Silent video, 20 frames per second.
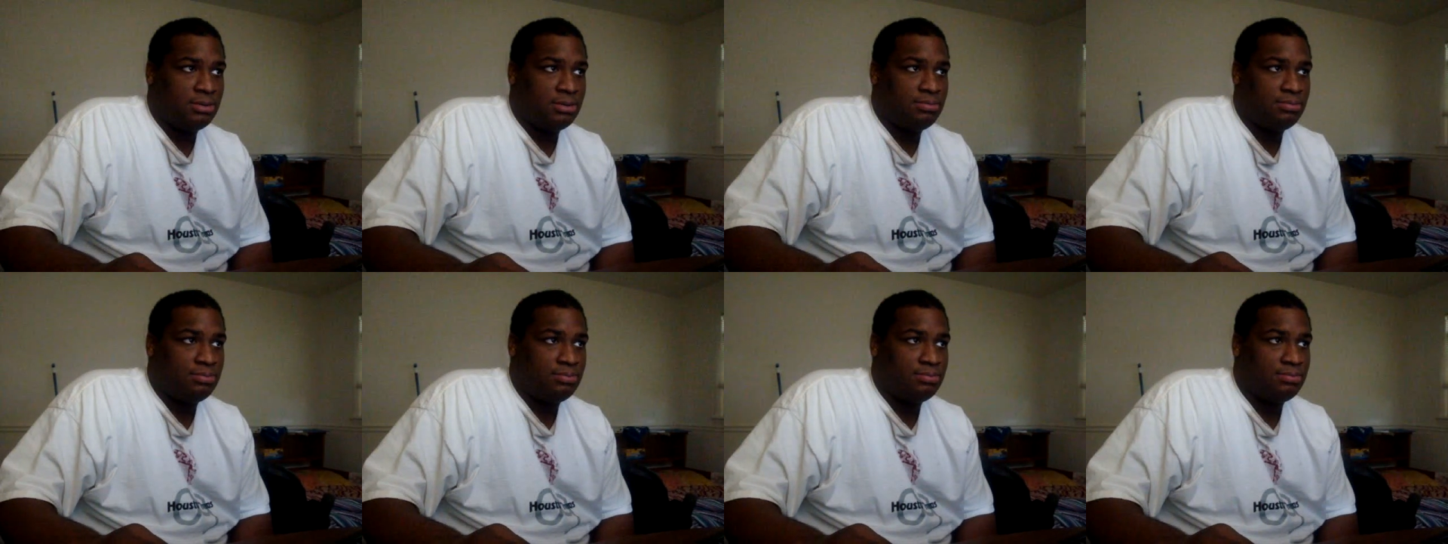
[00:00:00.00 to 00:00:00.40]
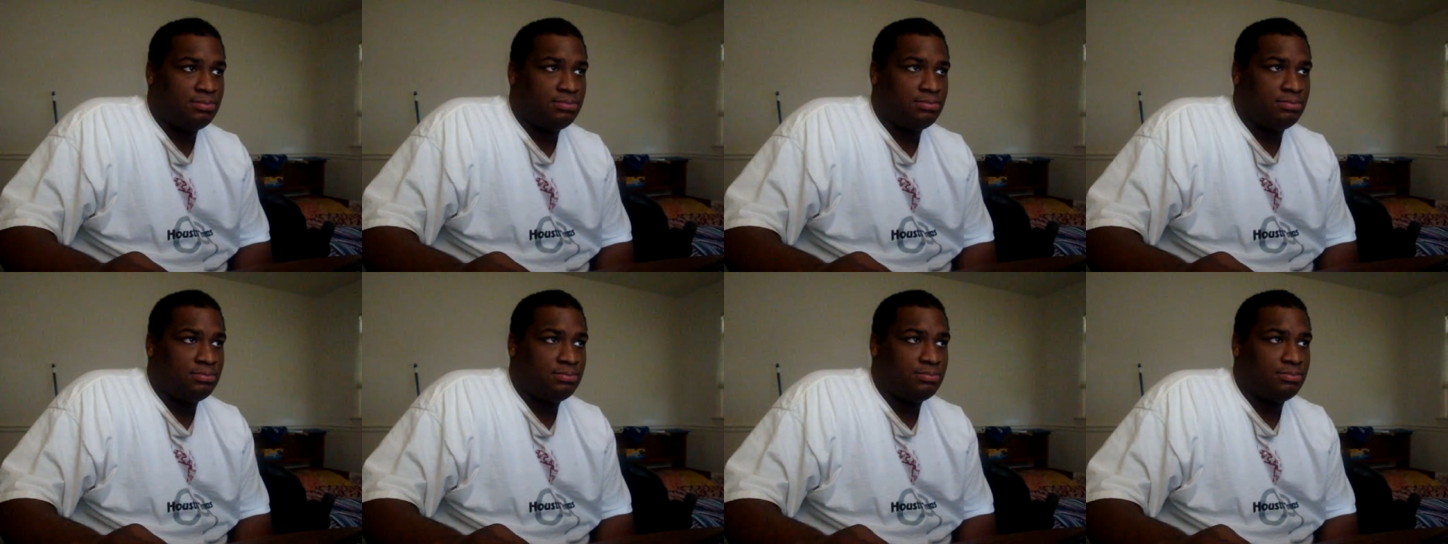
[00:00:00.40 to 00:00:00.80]

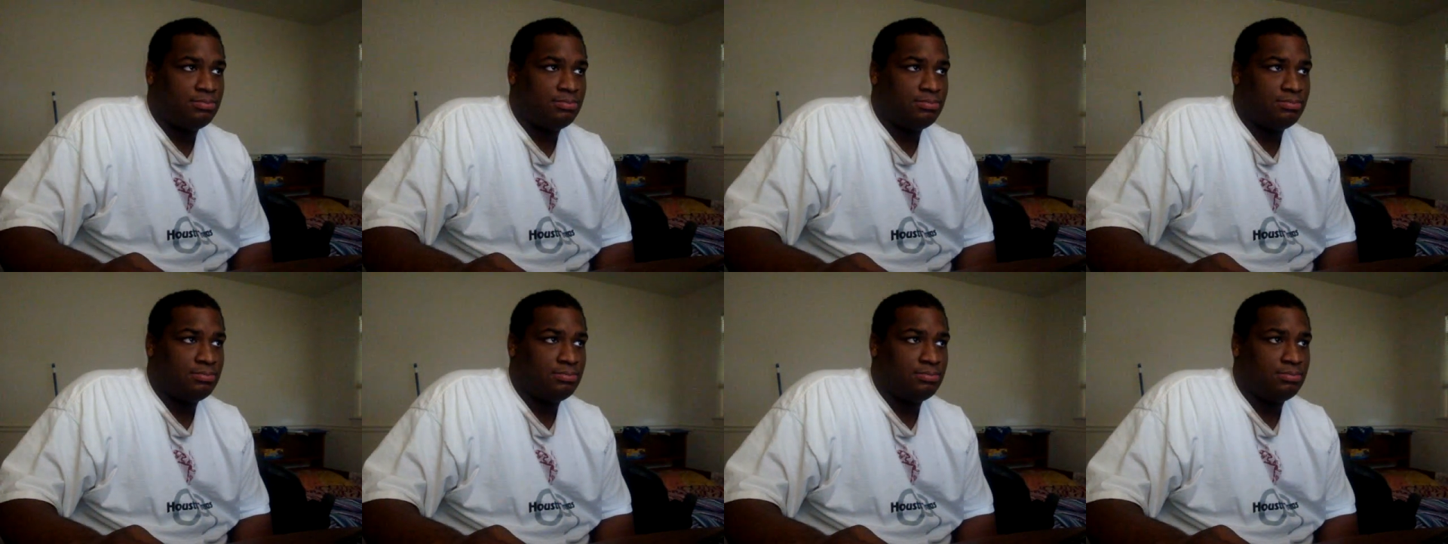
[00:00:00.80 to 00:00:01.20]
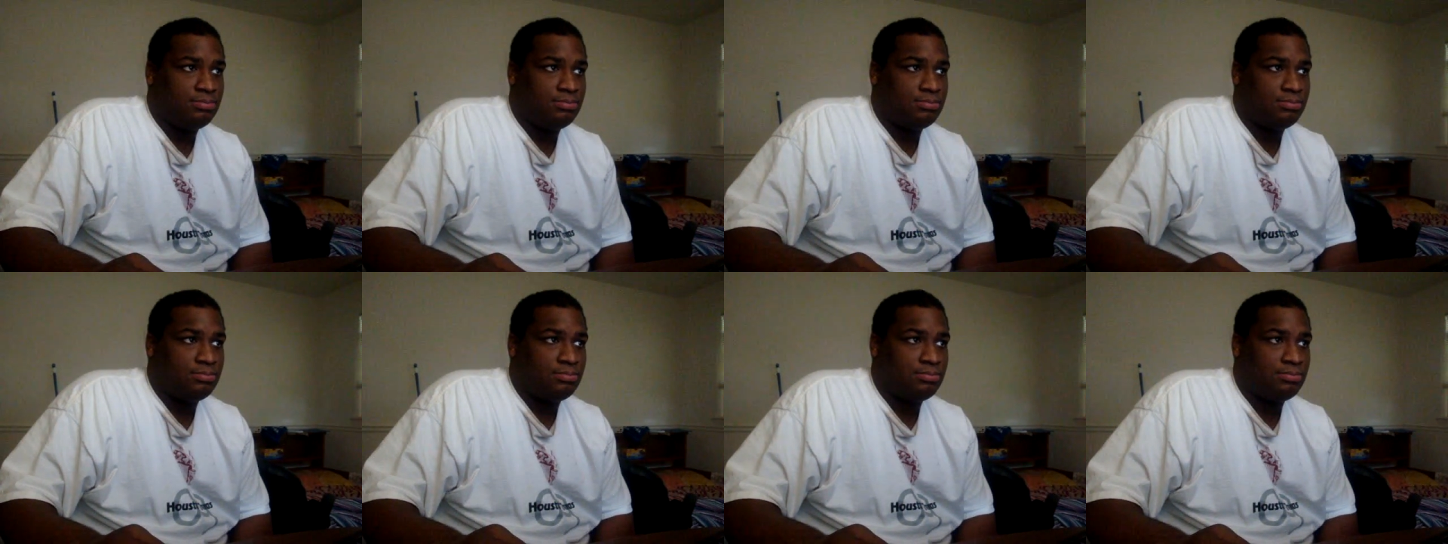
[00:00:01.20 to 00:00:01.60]

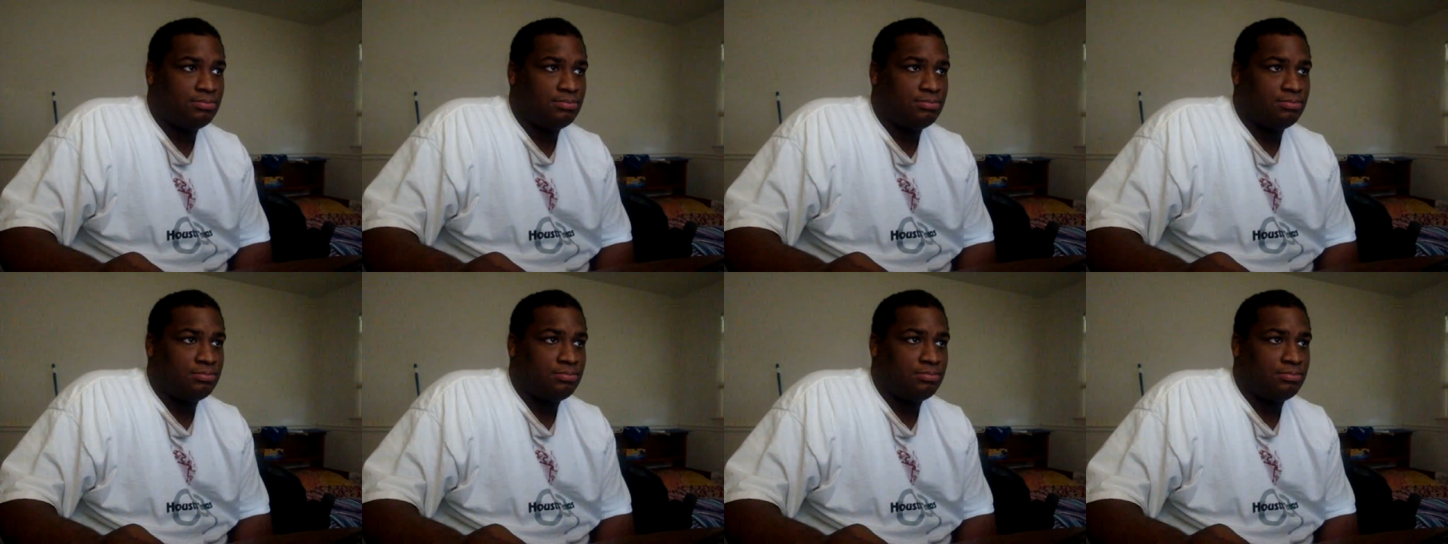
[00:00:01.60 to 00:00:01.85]
(no one is talking)